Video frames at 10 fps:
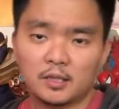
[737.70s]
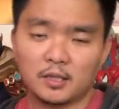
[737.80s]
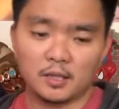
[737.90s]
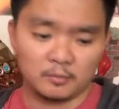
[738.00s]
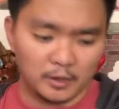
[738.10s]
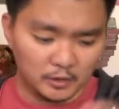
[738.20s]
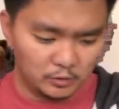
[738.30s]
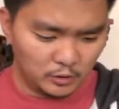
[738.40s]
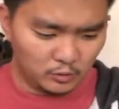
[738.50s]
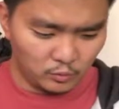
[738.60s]
I do
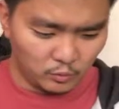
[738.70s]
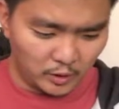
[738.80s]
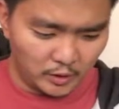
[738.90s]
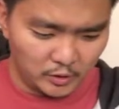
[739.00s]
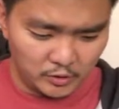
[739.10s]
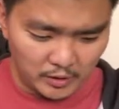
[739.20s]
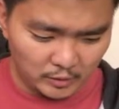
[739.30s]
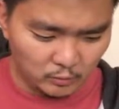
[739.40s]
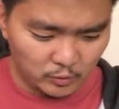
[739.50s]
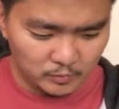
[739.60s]
not know why is
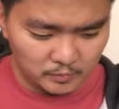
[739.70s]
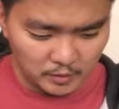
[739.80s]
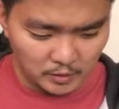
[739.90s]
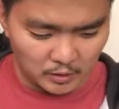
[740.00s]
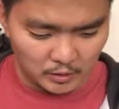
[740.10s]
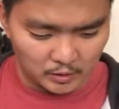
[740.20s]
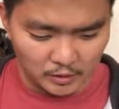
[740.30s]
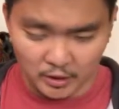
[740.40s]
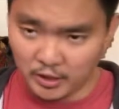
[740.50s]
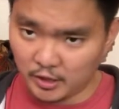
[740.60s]
that one.
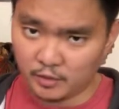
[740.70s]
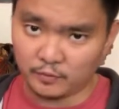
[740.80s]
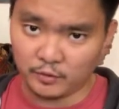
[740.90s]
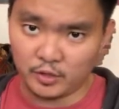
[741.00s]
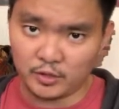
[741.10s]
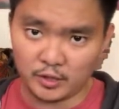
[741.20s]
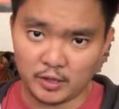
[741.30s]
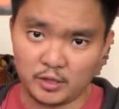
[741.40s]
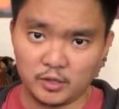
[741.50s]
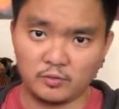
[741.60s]
The ES for this
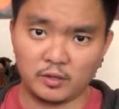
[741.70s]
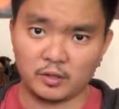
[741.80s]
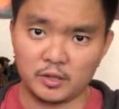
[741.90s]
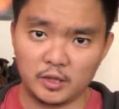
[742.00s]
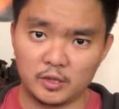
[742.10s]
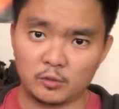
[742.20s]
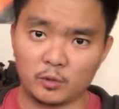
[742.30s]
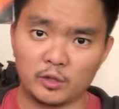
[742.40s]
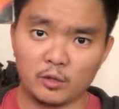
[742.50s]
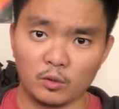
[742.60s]
again is
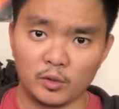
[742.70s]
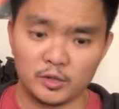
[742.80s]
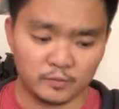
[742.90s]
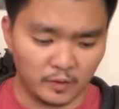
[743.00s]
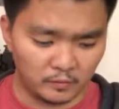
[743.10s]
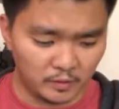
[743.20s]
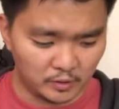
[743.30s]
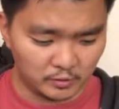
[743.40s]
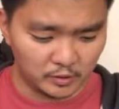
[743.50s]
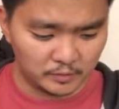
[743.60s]
quite low. It's
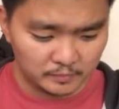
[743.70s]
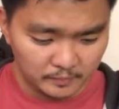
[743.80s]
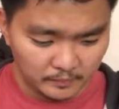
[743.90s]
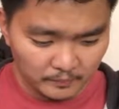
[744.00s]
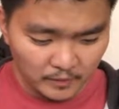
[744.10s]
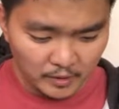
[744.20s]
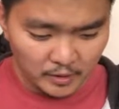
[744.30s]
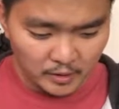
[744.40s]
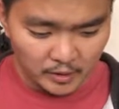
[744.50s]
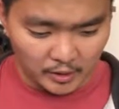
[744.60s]
500.
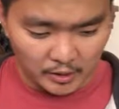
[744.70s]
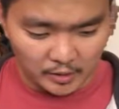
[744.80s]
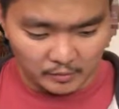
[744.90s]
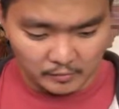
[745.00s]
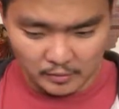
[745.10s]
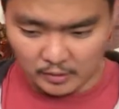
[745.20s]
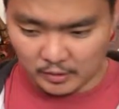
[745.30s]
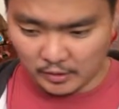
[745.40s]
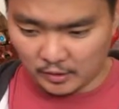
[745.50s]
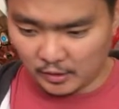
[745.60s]
And
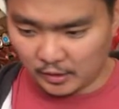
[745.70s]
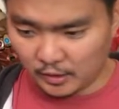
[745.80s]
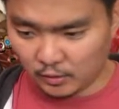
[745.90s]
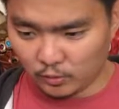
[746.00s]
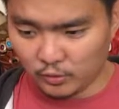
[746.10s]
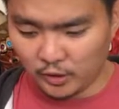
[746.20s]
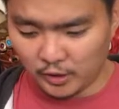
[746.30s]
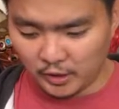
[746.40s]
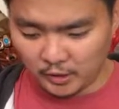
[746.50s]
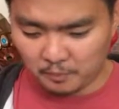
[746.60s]
the only
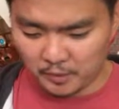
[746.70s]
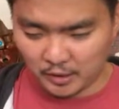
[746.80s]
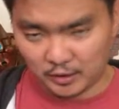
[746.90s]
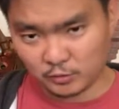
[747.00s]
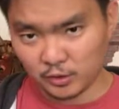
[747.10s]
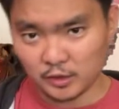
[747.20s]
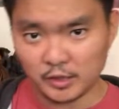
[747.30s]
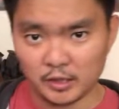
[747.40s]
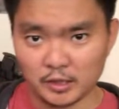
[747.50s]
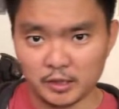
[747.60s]
nitpick, actually
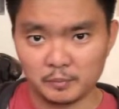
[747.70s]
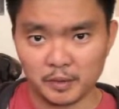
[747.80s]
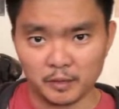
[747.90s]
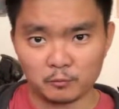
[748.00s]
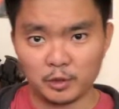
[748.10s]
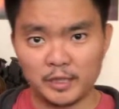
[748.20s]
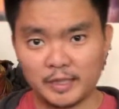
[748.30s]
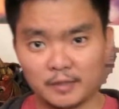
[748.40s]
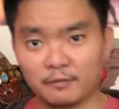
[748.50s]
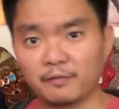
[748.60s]
not a nitpick, I'm really
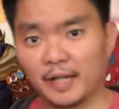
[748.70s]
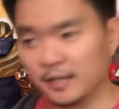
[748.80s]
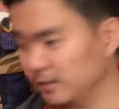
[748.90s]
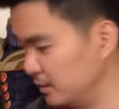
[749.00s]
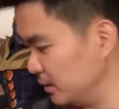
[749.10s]
not a fan,